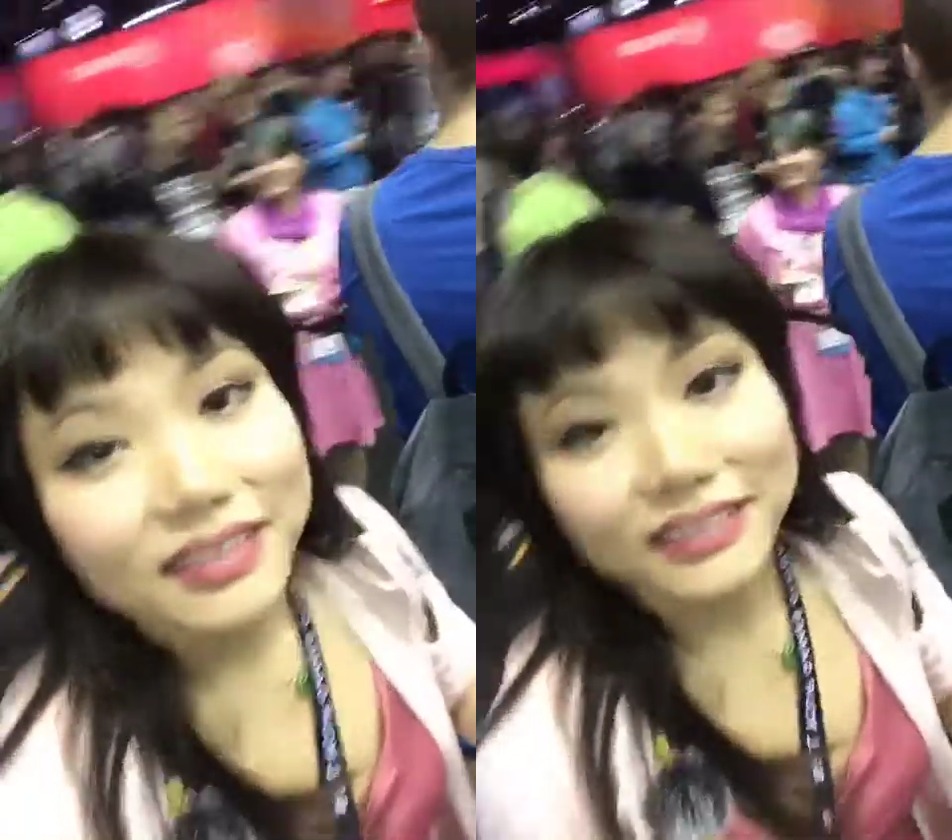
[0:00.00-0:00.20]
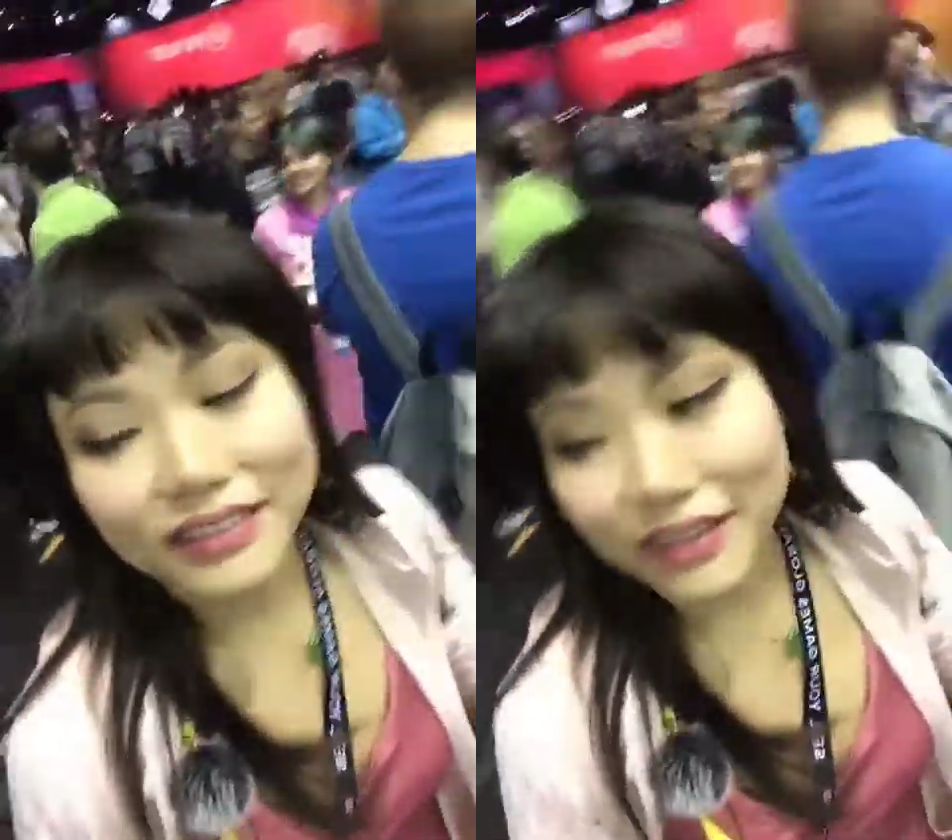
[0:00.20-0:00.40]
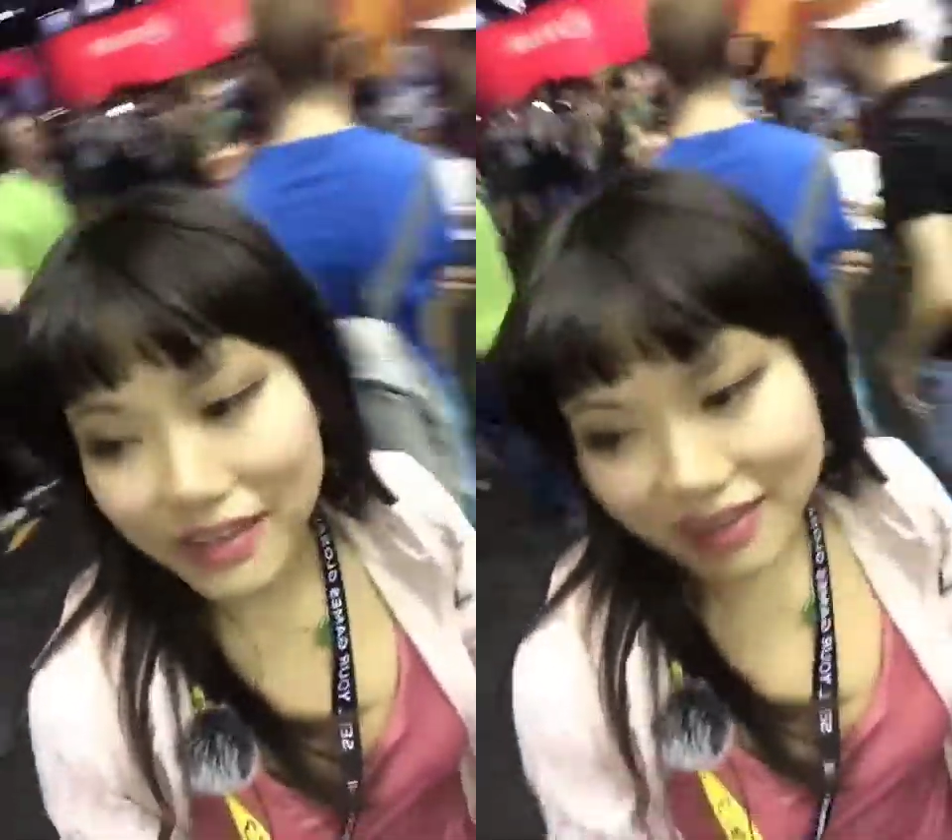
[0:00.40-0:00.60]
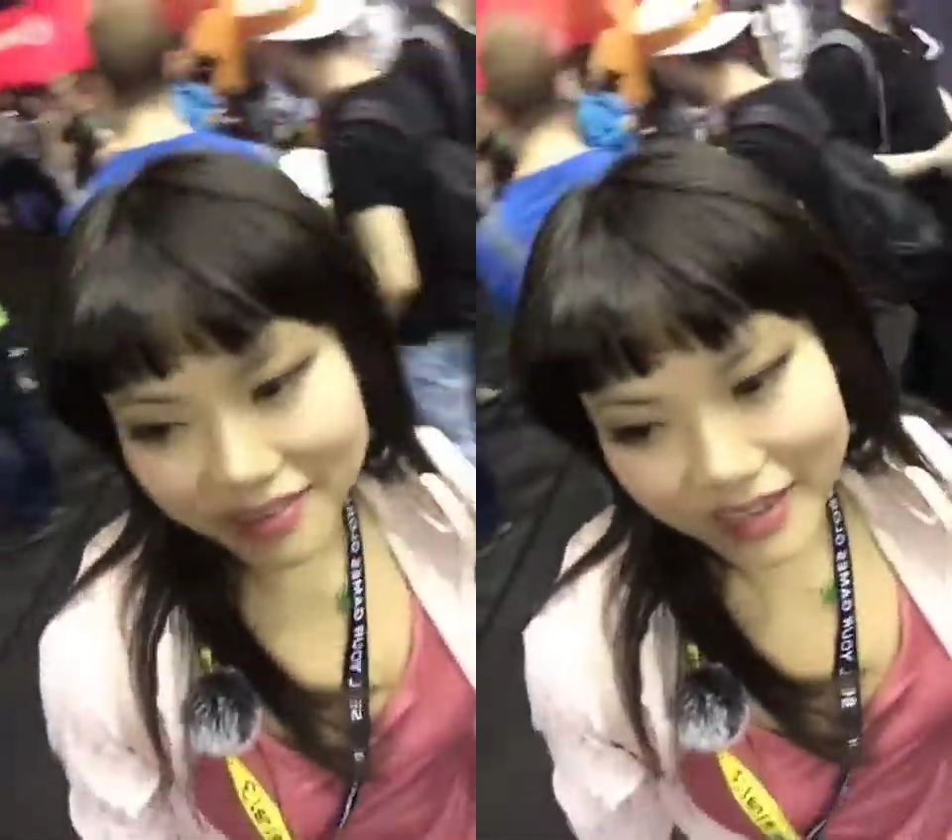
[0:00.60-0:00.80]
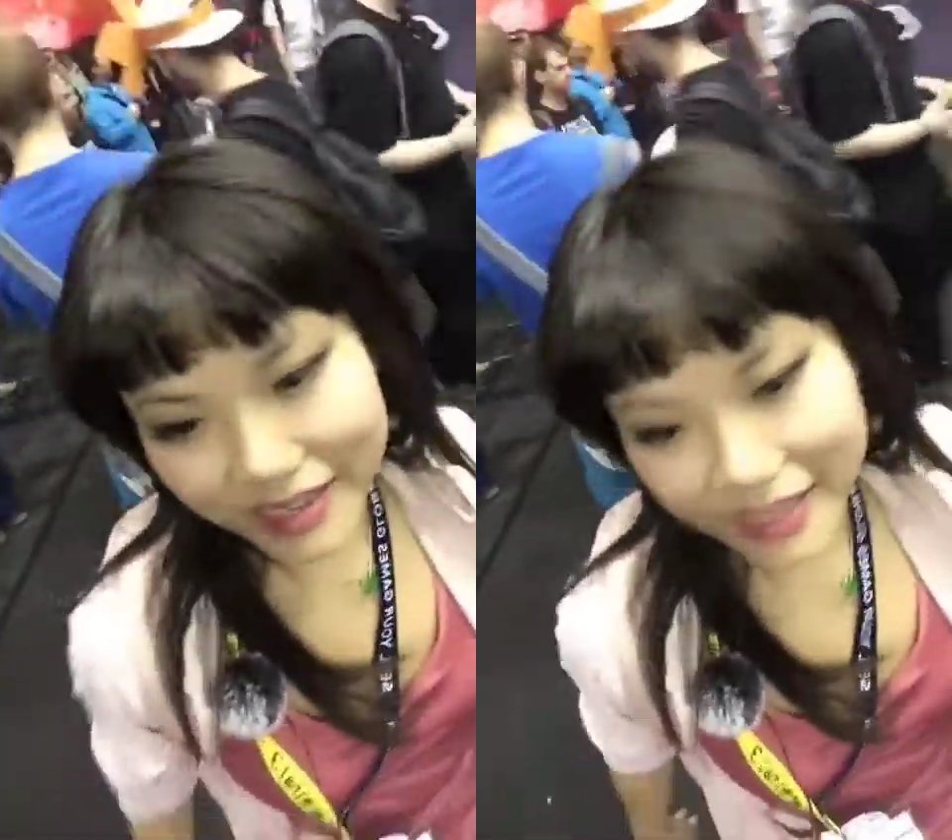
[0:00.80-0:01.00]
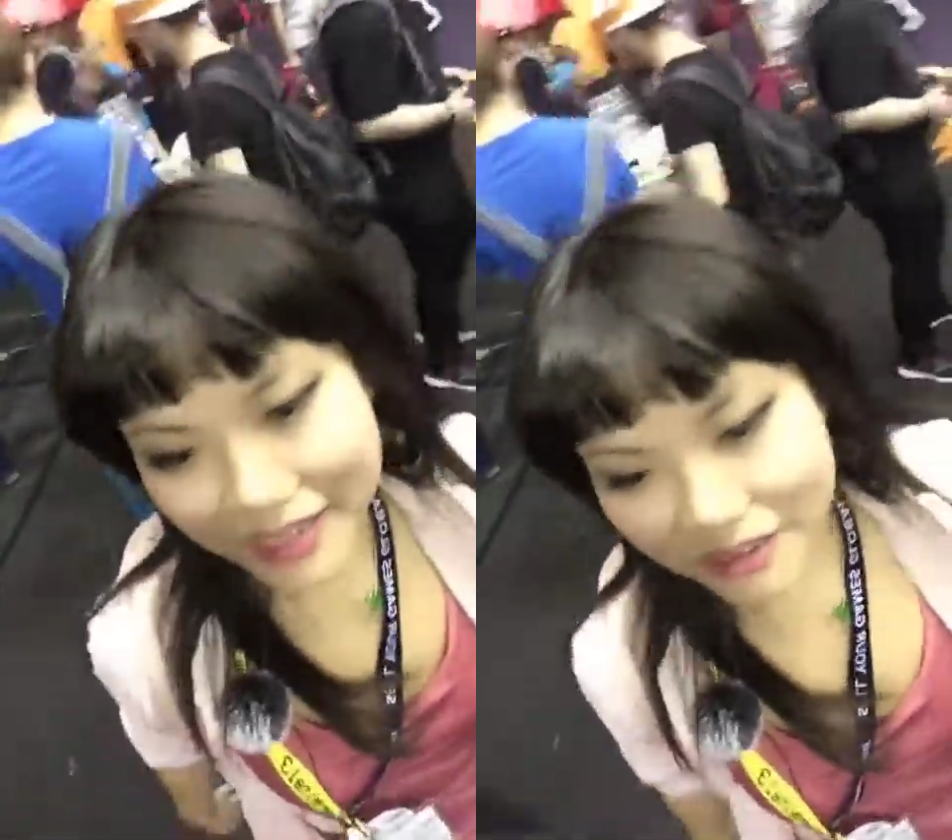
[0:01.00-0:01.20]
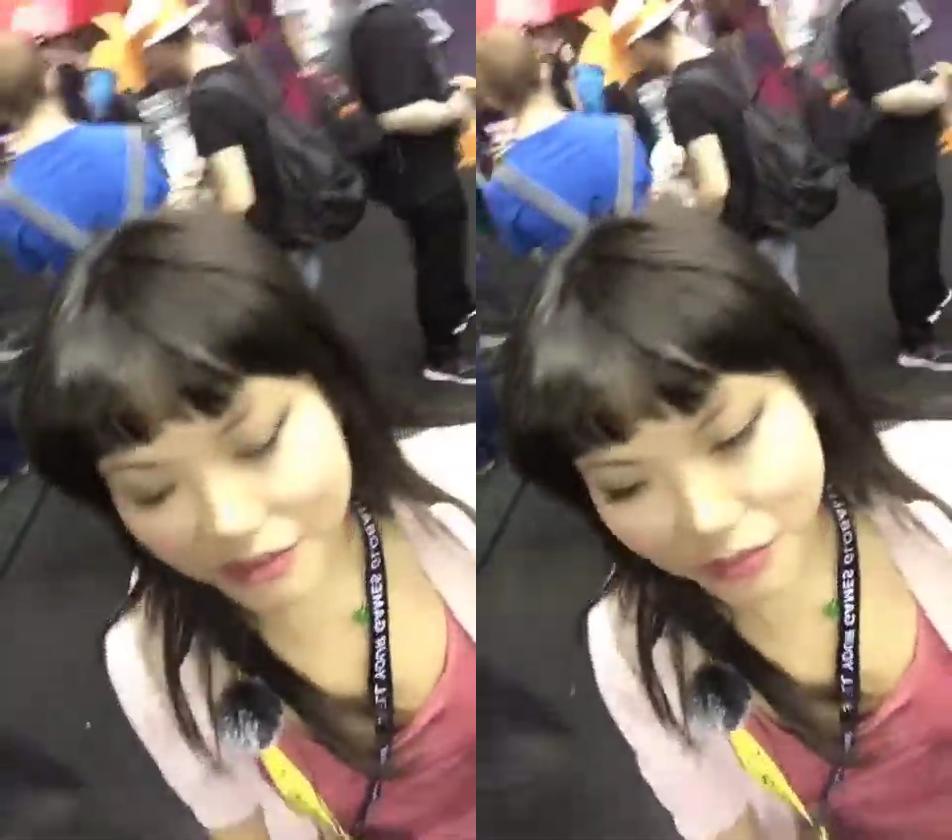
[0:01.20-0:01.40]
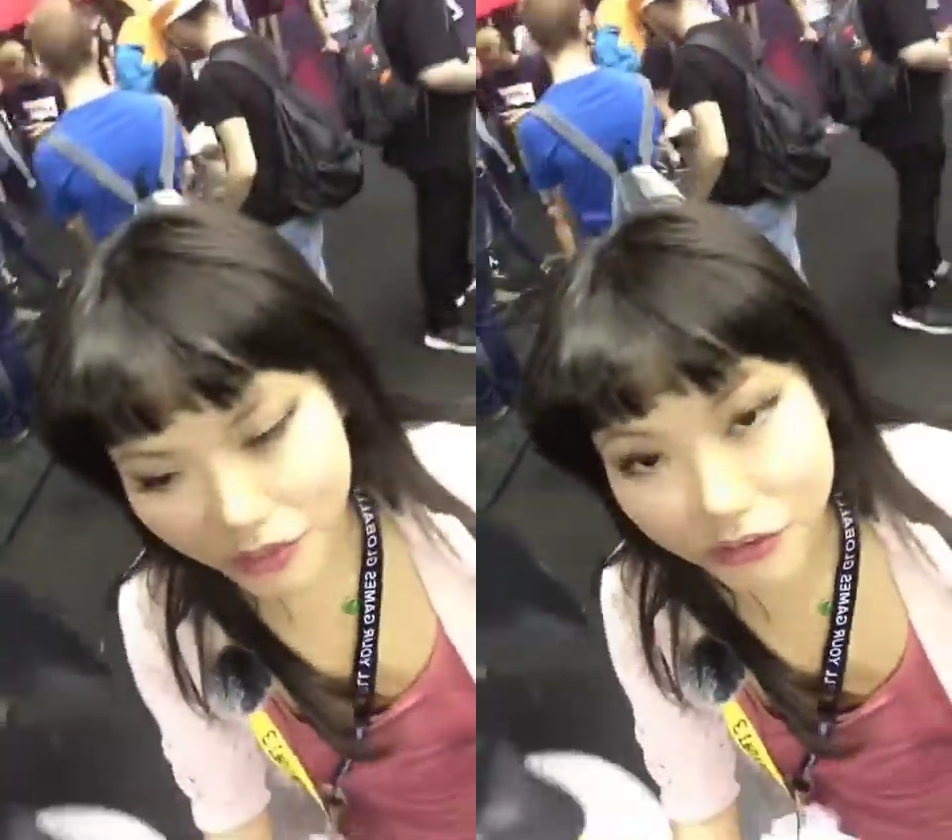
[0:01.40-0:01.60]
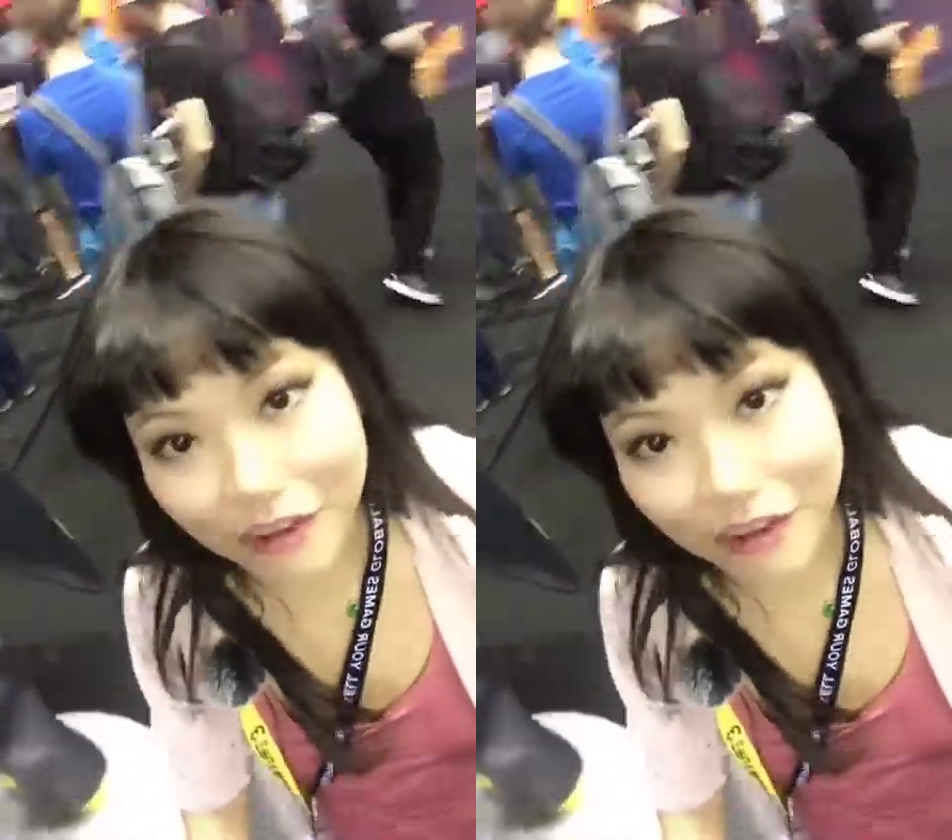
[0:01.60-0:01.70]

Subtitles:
So let's take another picture